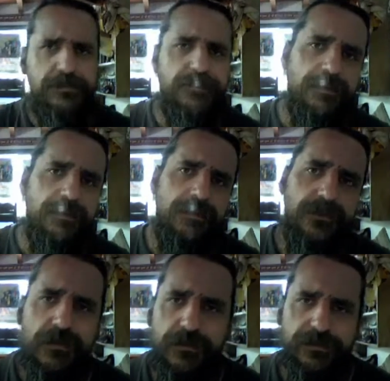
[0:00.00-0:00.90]
of the
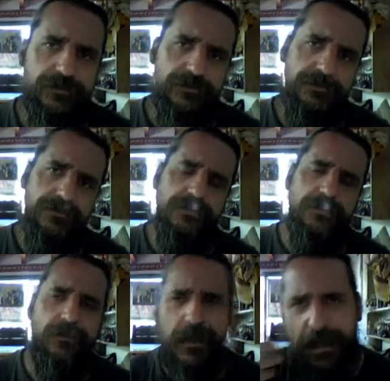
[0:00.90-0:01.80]
universe,
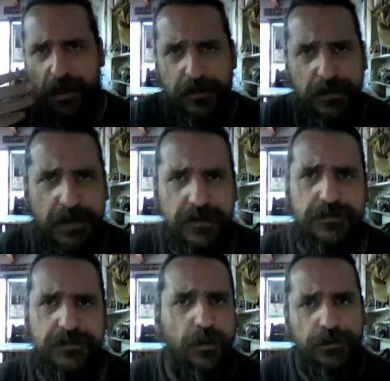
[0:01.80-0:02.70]
looking down on
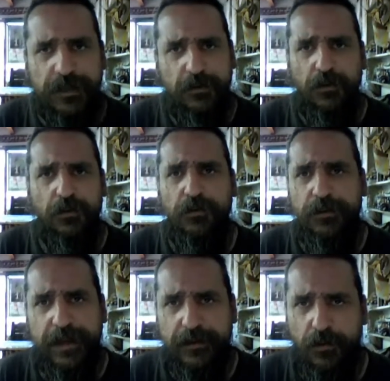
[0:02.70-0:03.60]
us all day long, all
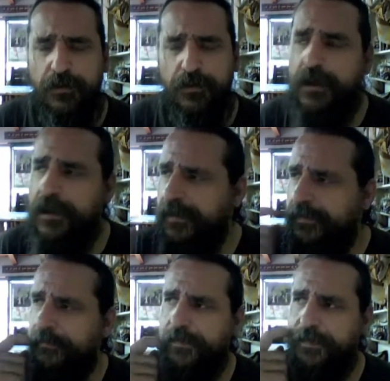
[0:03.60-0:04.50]
night long.
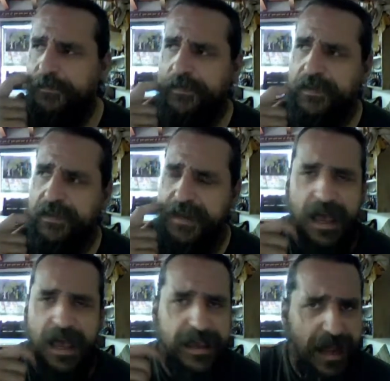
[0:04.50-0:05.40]
The
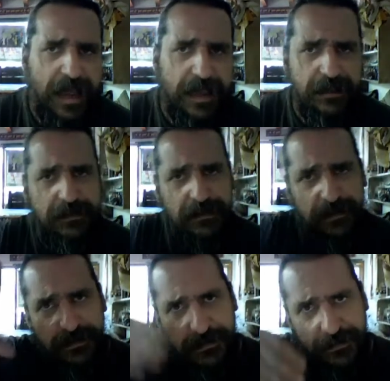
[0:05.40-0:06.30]
night eye
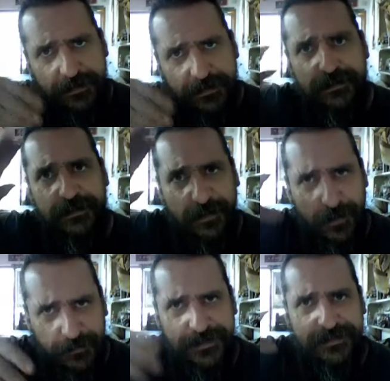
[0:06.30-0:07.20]

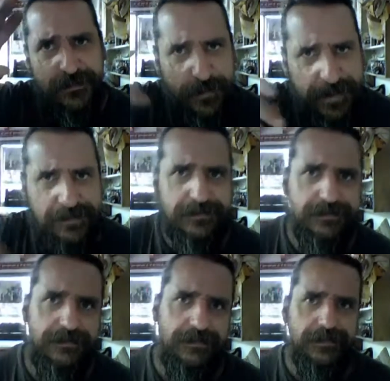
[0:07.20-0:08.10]
closes and
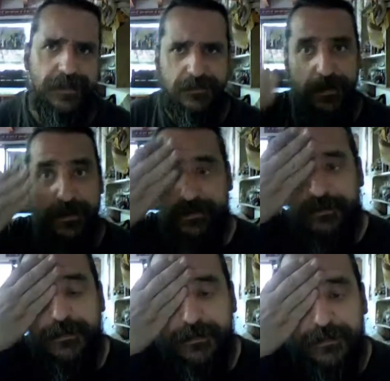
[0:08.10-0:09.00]
winks, and that's why
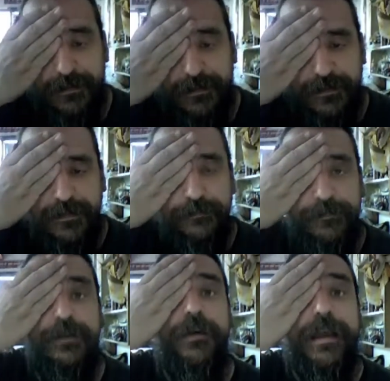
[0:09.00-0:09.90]

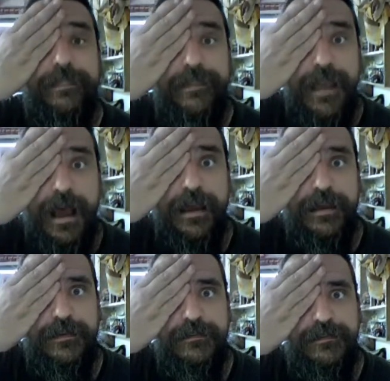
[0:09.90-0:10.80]
they wink the
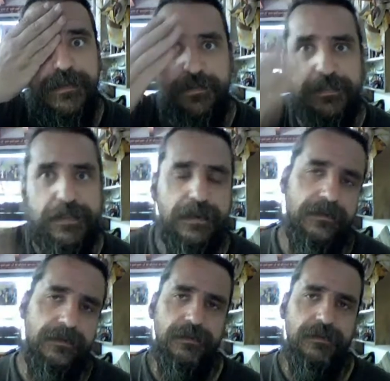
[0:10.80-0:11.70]
eye now and then.
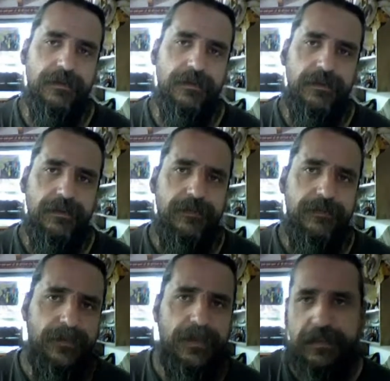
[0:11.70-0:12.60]

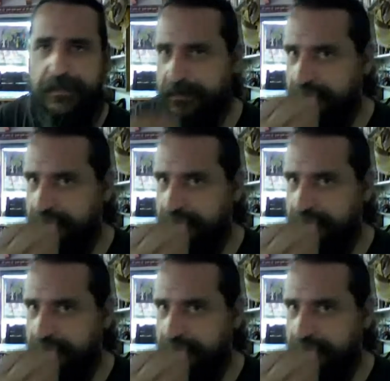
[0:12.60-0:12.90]
And the